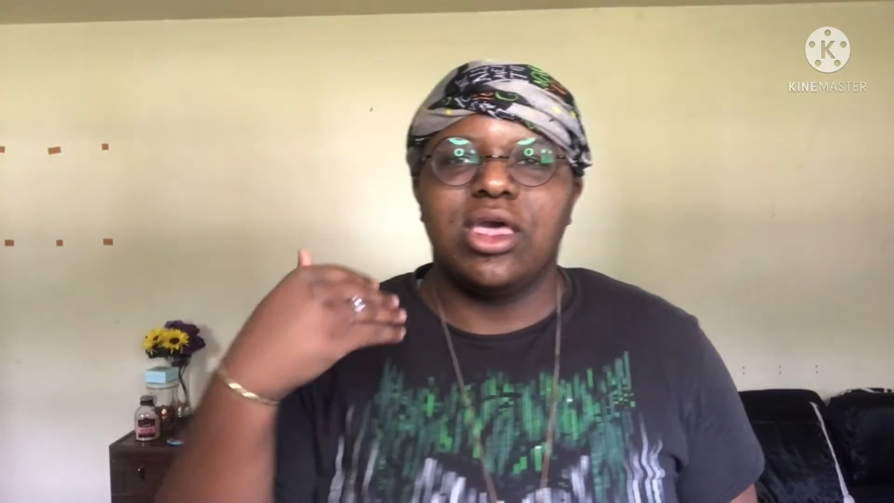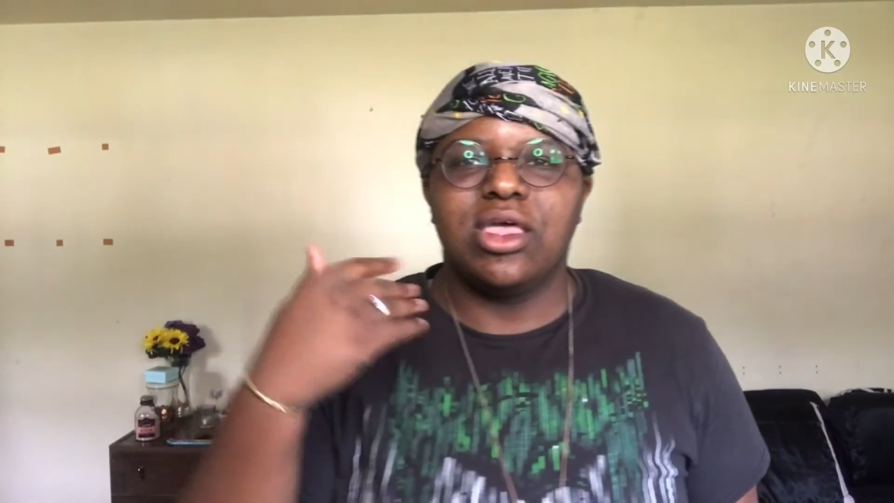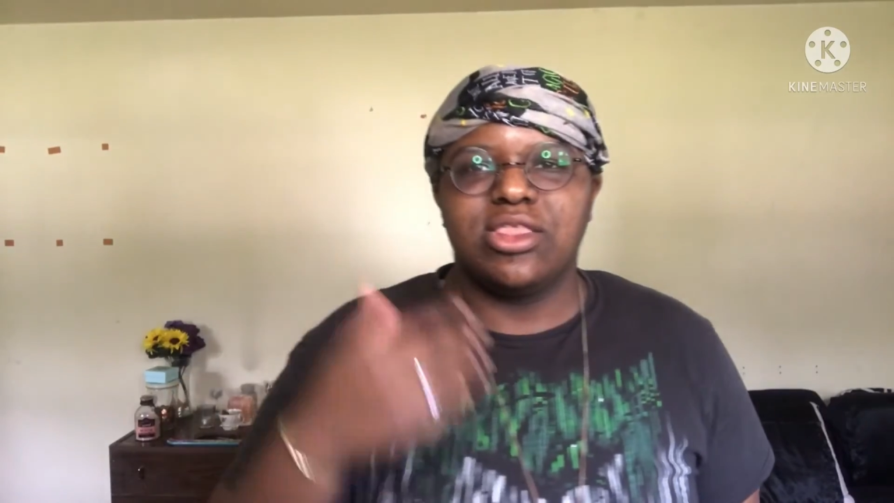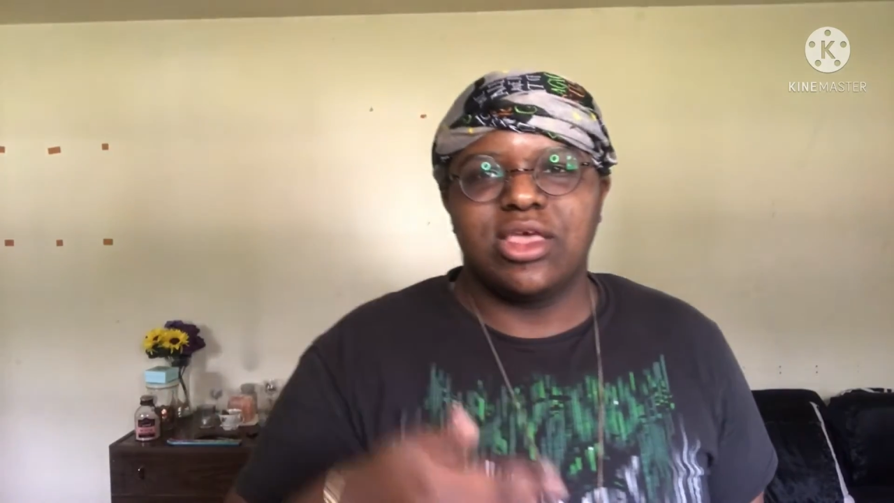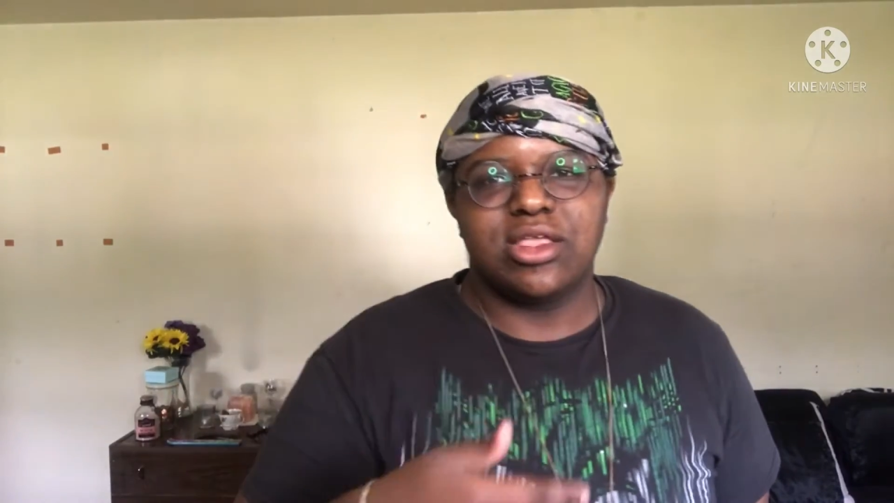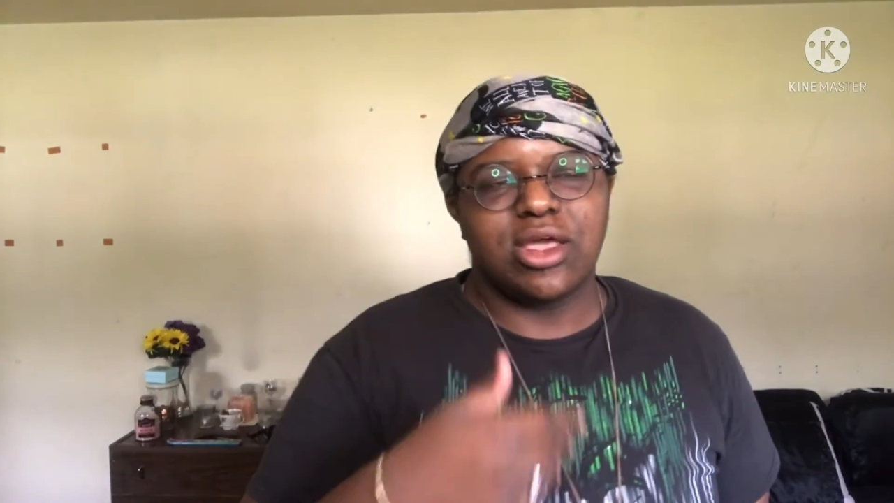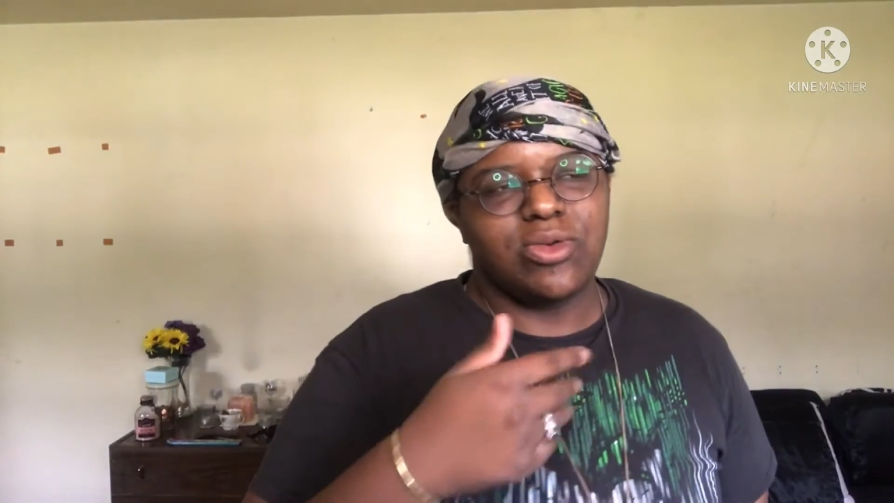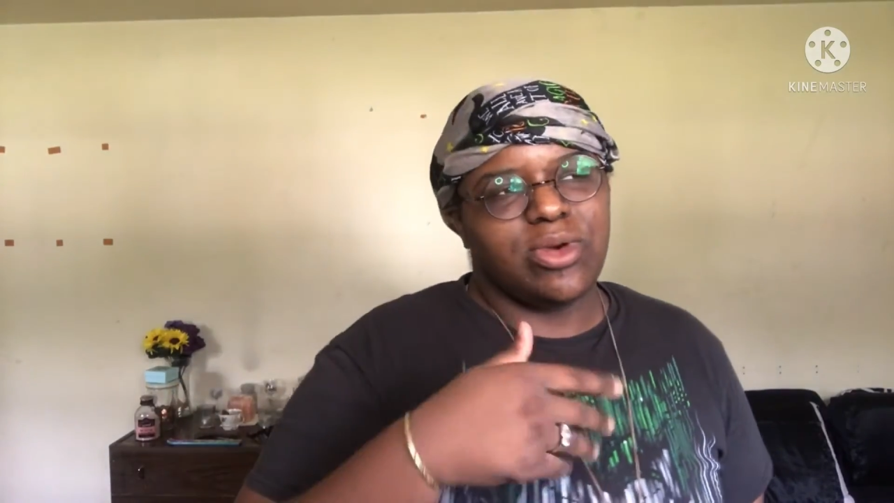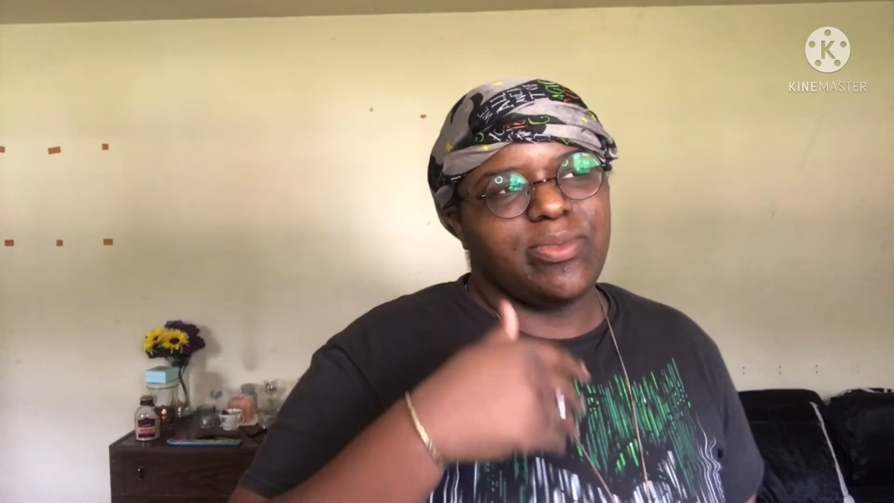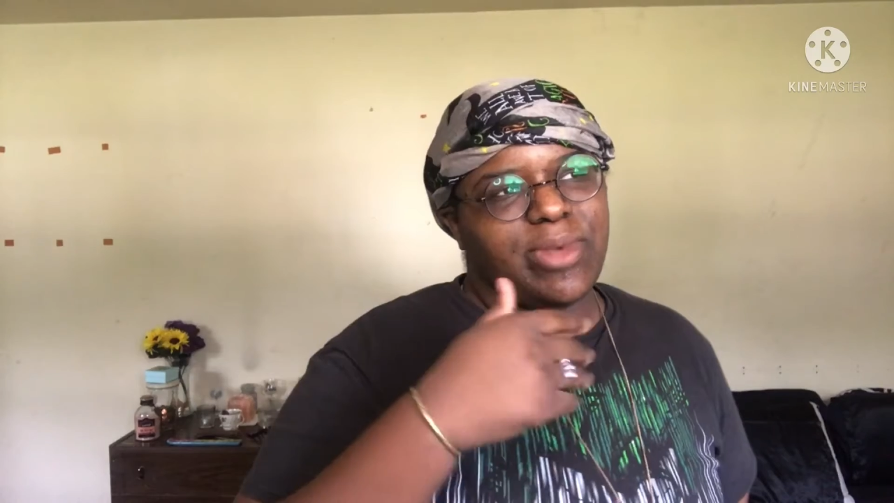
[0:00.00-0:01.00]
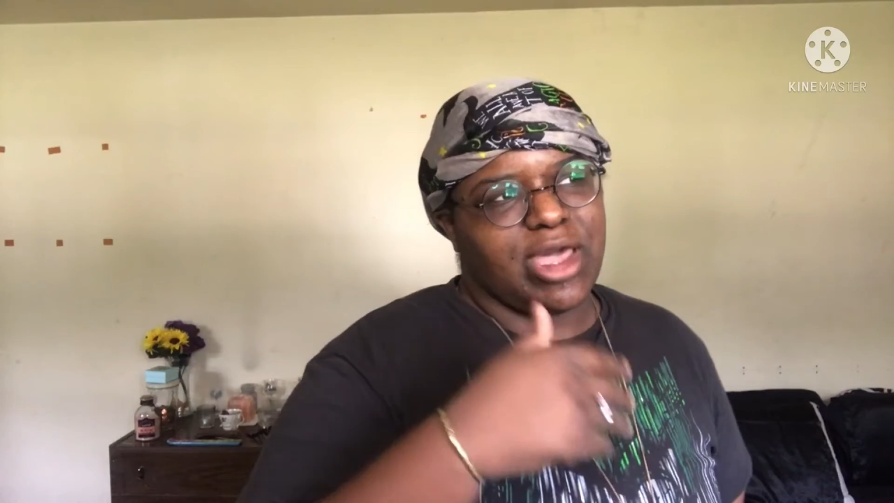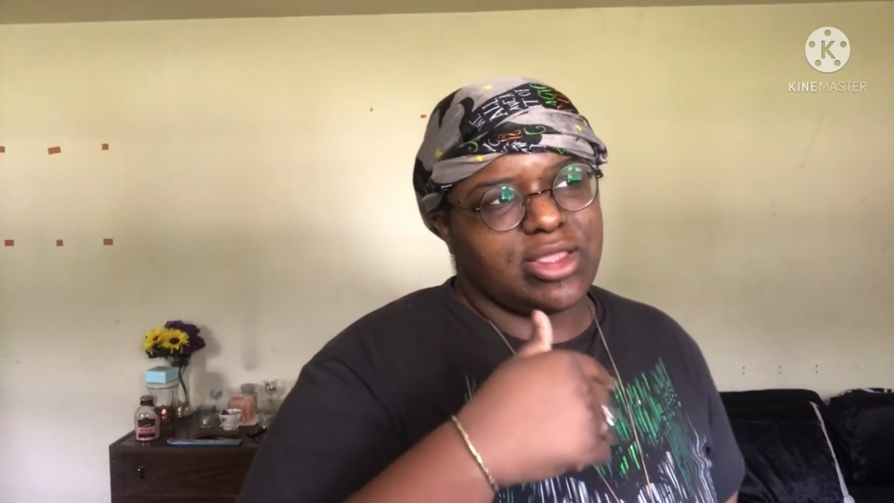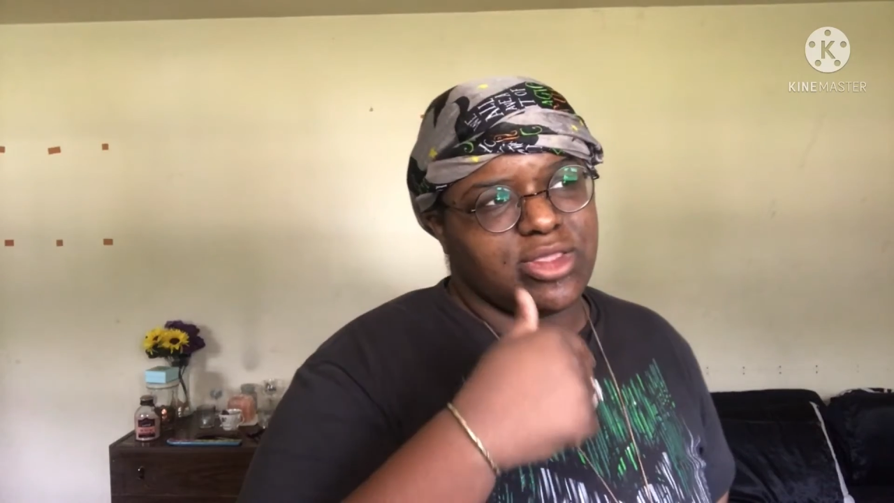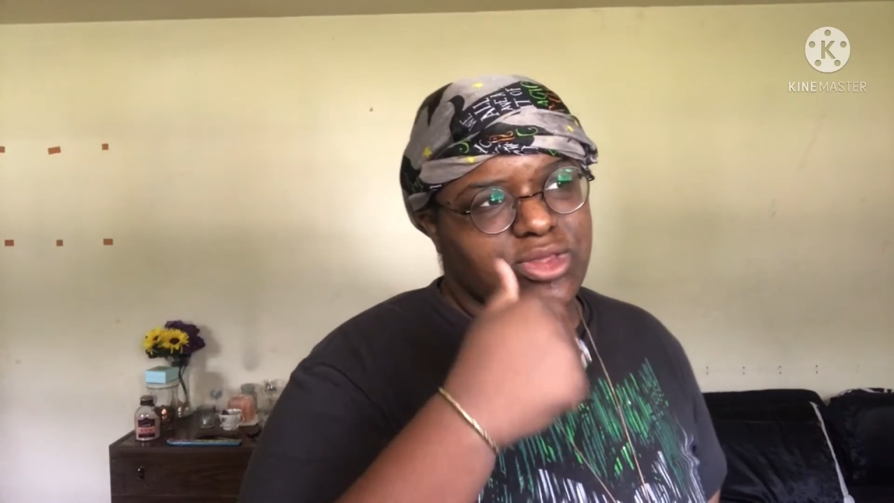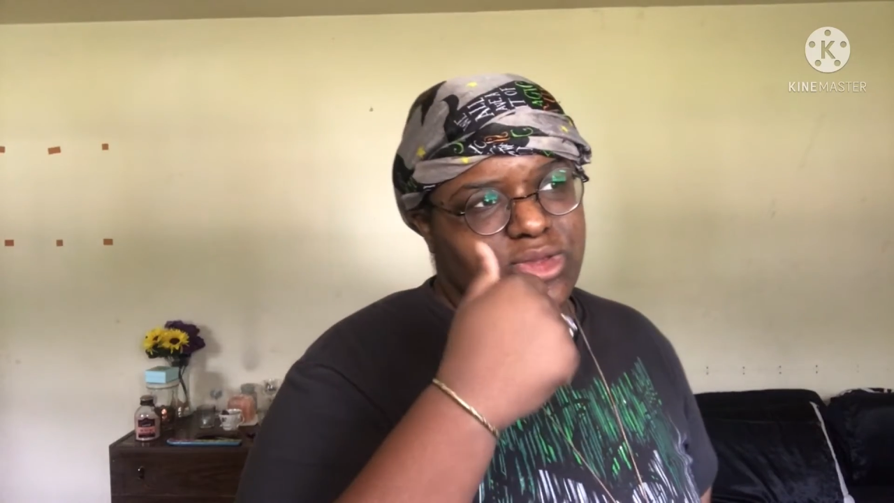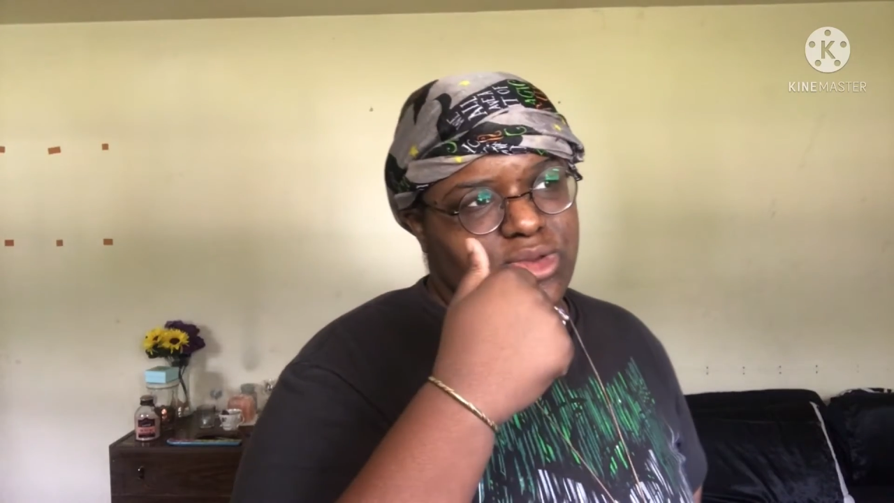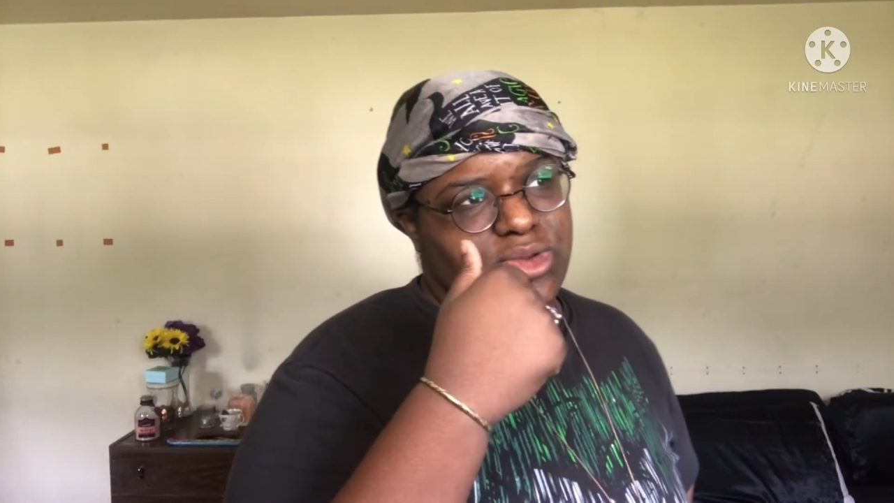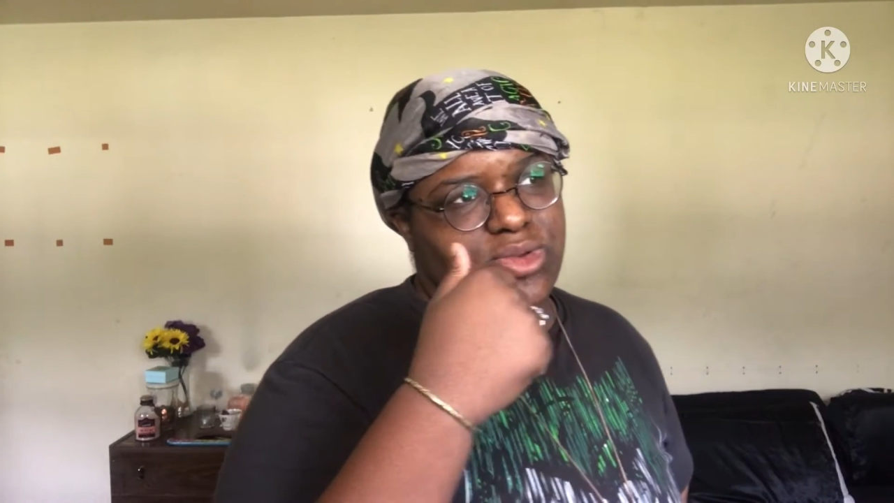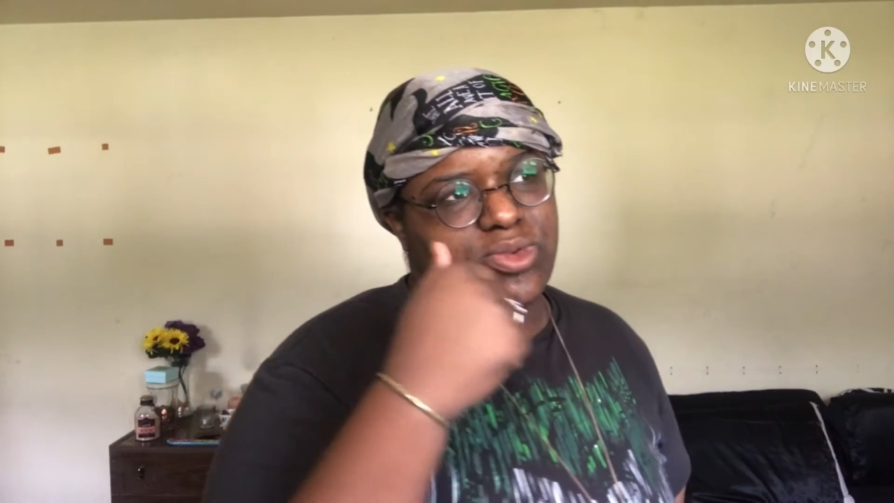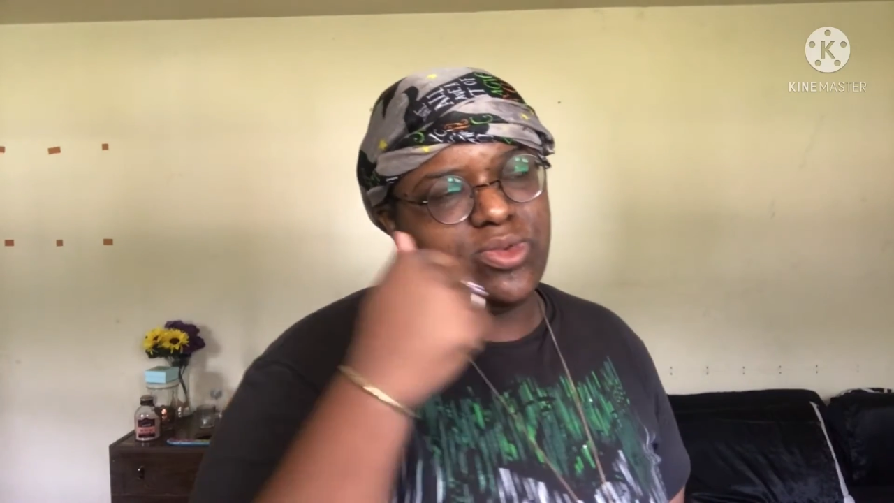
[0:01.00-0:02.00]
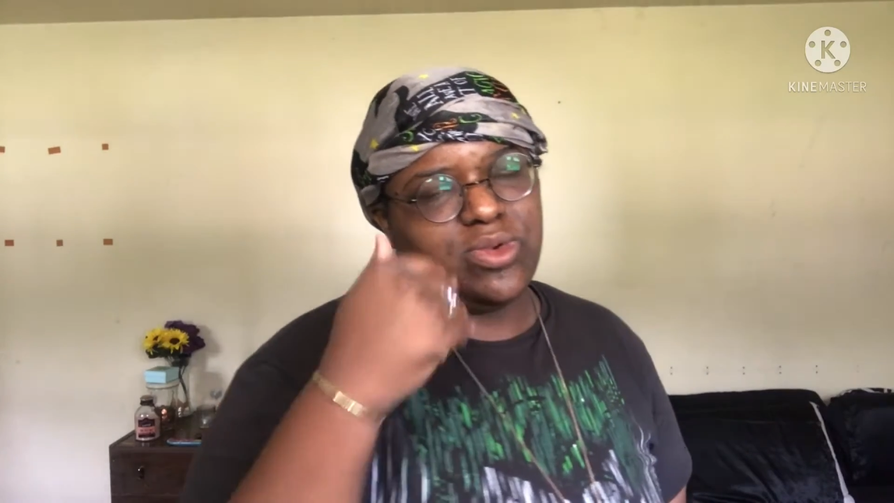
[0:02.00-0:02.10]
And then I went back to